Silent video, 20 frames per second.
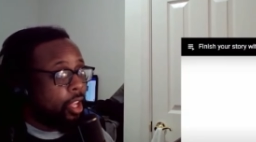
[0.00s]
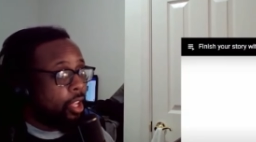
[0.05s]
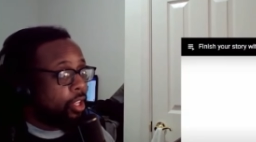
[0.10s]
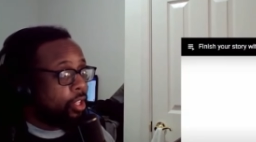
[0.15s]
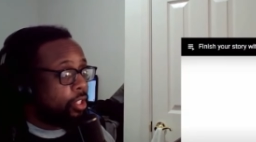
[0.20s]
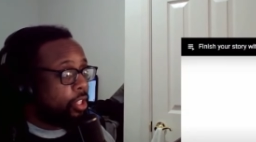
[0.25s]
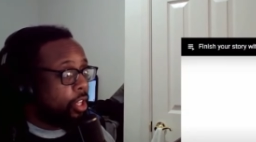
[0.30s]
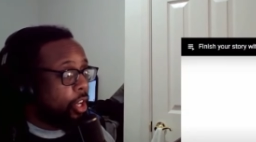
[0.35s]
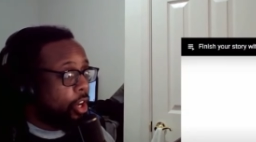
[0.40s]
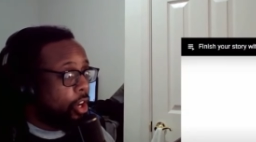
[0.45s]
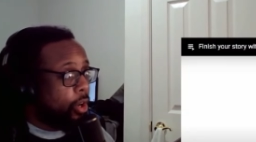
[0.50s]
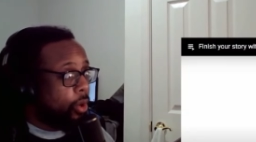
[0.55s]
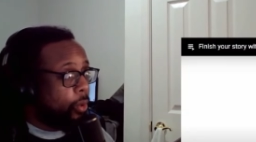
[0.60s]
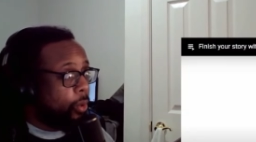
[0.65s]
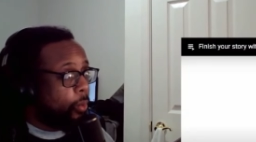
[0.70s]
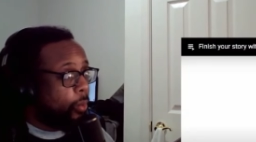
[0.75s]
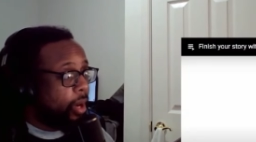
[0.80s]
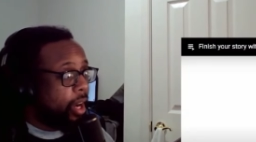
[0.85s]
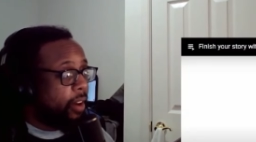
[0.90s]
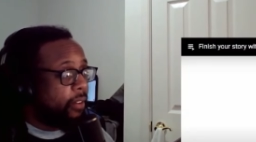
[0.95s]
So,
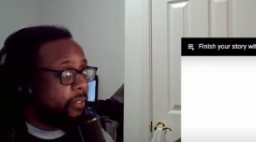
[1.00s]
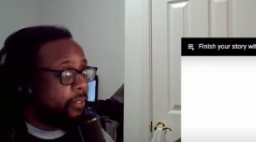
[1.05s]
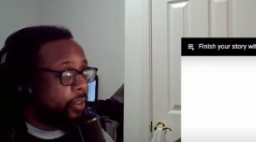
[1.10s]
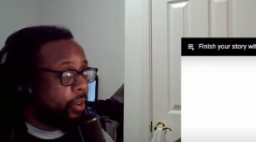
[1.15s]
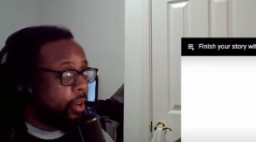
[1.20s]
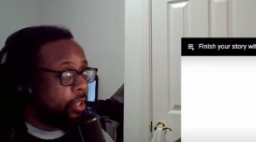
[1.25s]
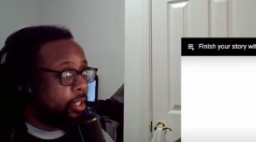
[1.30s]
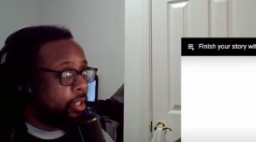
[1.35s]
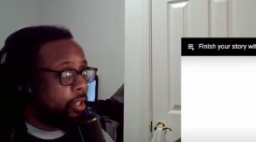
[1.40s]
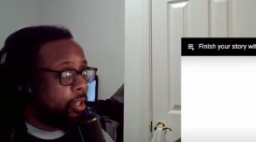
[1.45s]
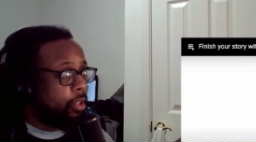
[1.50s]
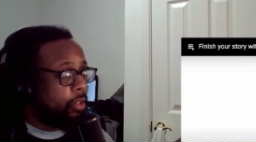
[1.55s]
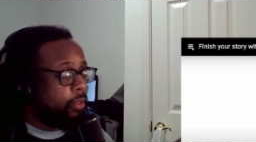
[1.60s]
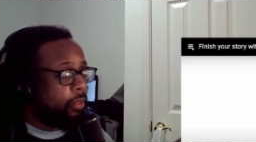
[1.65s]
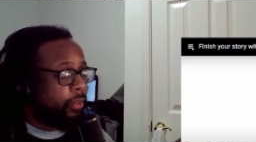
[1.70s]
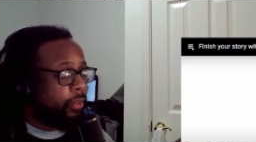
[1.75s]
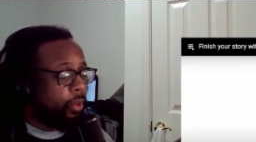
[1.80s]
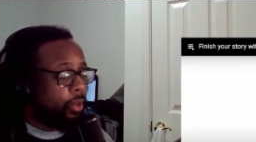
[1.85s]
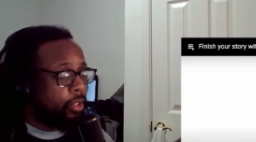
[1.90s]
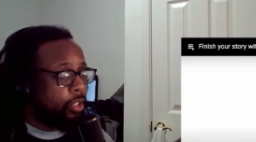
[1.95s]
without further ado,
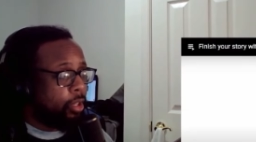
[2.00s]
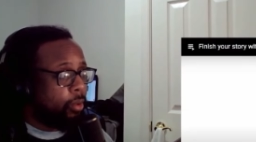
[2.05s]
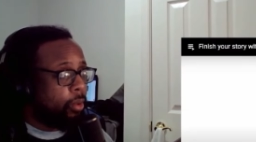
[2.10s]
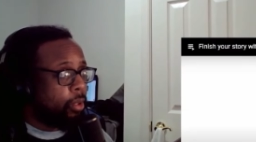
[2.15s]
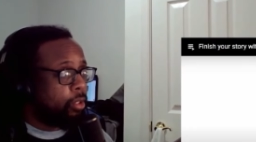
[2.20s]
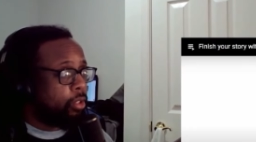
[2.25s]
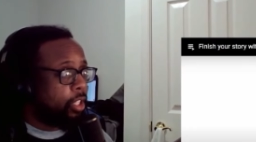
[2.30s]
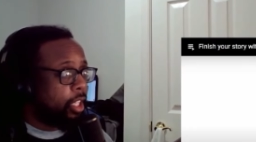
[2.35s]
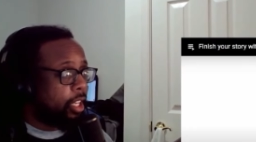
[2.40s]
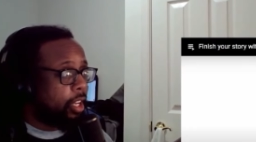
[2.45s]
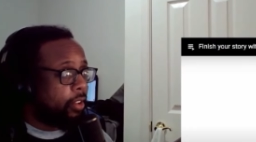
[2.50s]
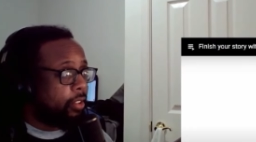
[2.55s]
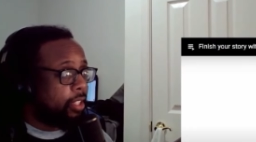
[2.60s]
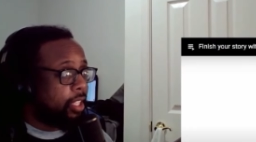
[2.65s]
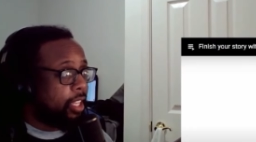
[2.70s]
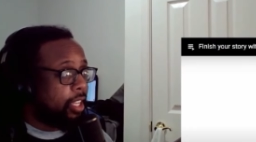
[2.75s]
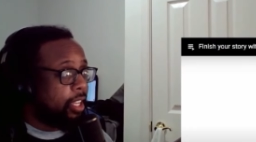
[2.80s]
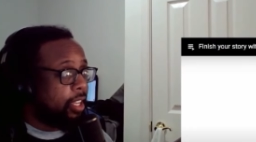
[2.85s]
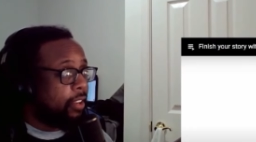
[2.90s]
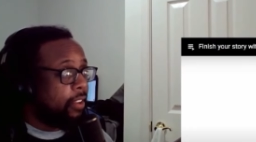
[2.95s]
we're going to check out
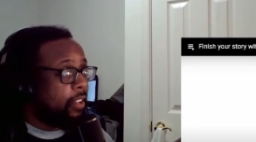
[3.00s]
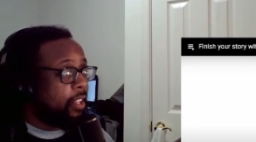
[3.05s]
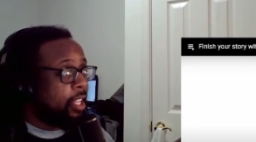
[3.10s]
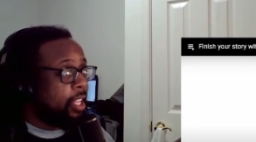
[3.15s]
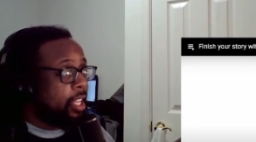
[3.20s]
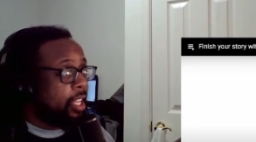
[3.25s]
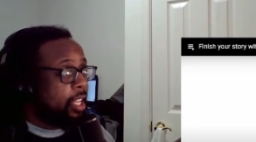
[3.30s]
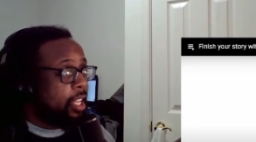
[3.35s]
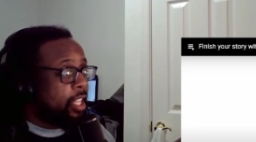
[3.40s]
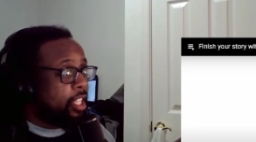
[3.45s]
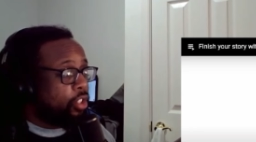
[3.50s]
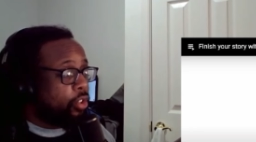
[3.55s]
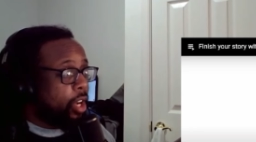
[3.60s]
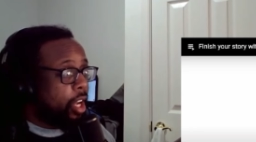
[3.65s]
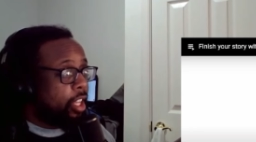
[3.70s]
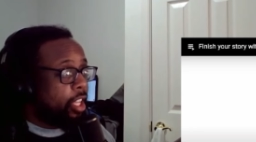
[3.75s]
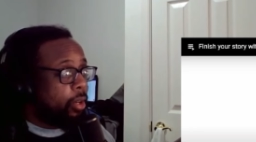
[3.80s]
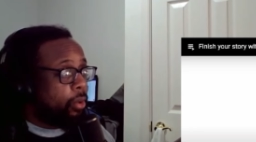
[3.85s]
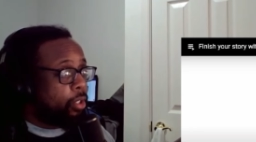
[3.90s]
the trailer.